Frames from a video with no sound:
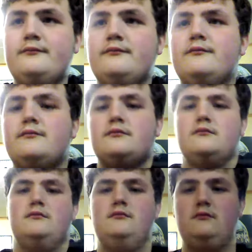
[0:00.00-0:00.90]

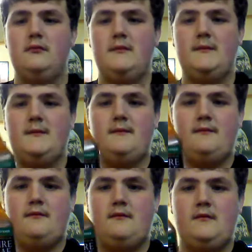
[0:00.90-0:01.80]

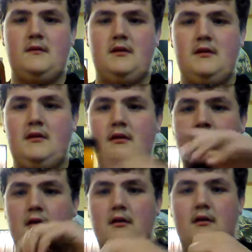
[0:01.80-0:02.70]

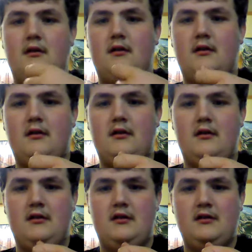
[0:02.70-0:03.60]

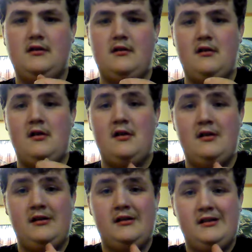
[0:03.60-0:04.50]

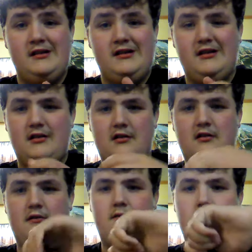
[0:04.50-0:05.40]

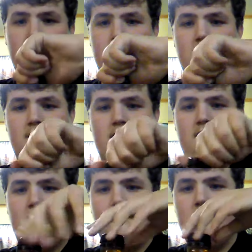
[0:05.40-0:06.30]

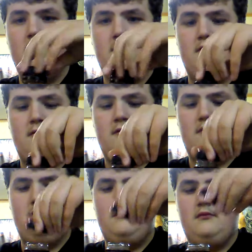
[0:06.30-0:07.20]

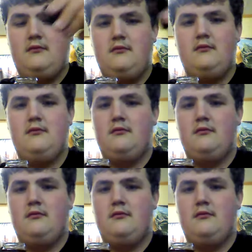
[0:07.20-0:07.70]
(silence)